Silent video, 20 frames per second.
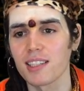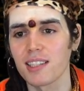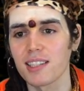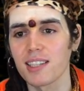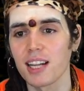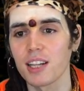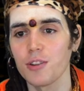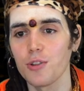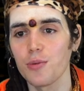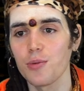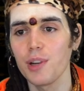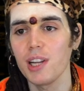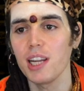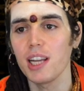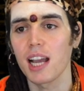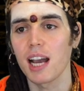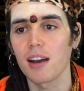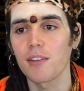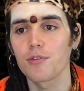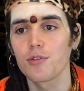is that you really
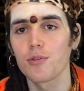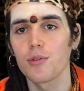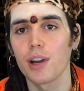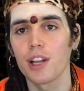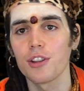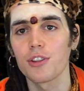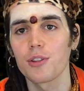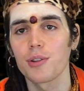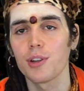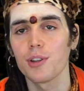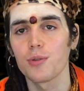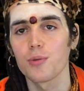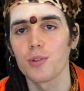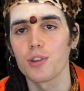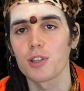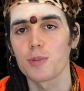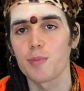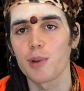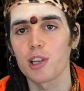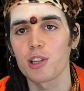have to enter into the
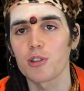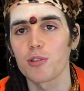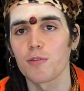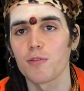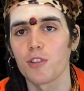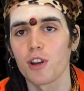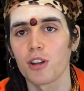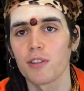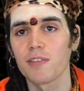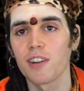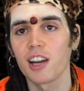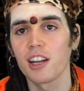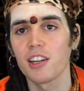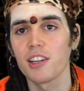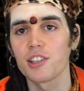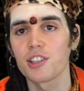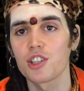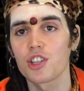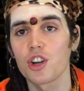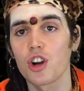space of
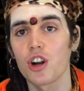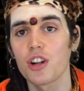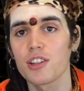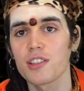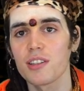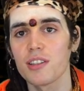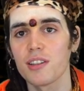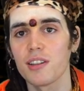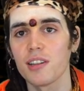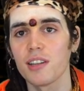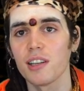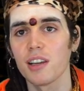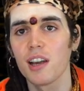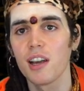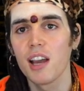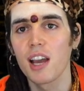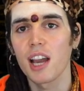non-violence constantly